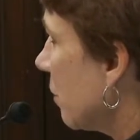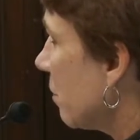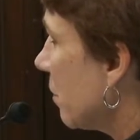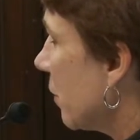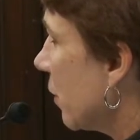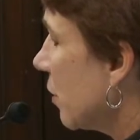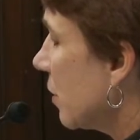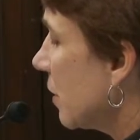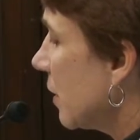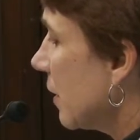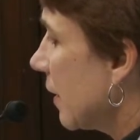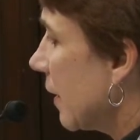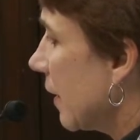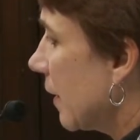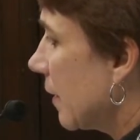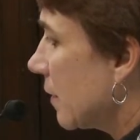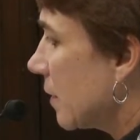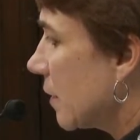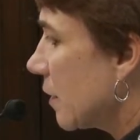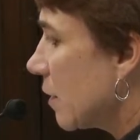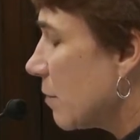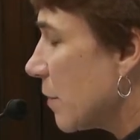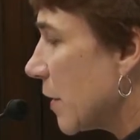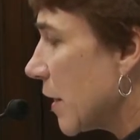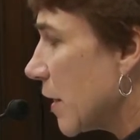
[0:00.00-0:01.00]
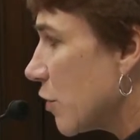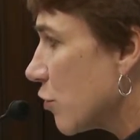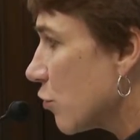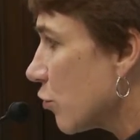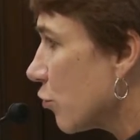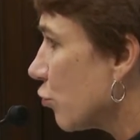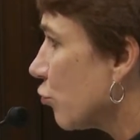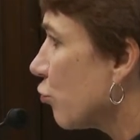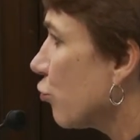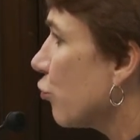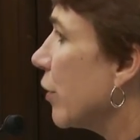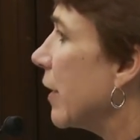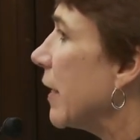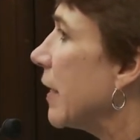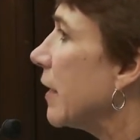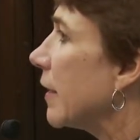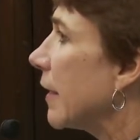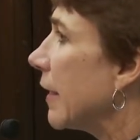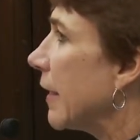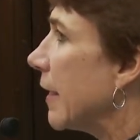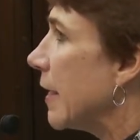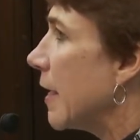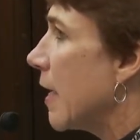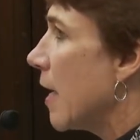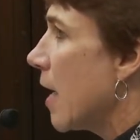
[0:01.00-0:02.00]
The person has to be
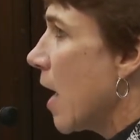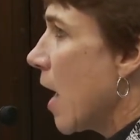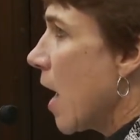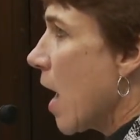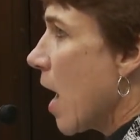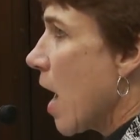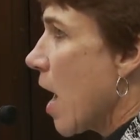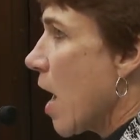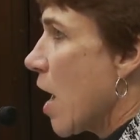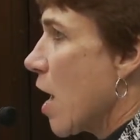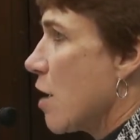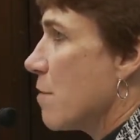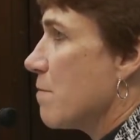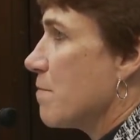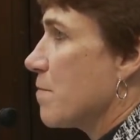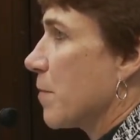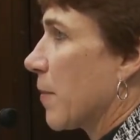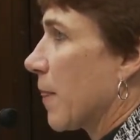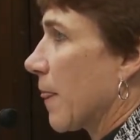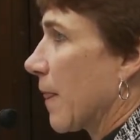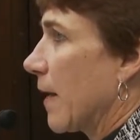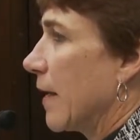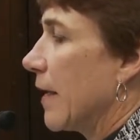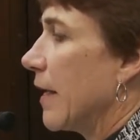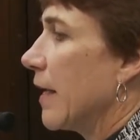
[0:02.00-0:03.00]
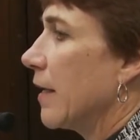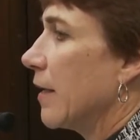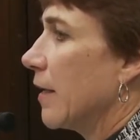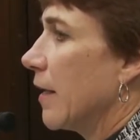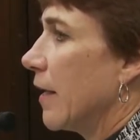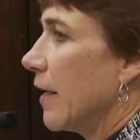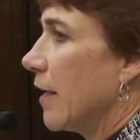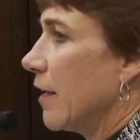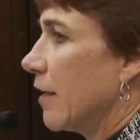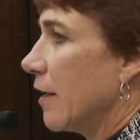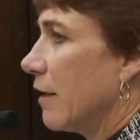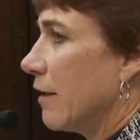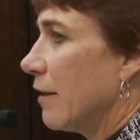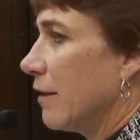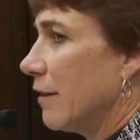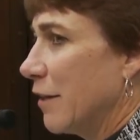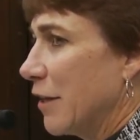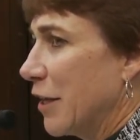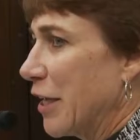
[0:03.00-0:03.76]
really in a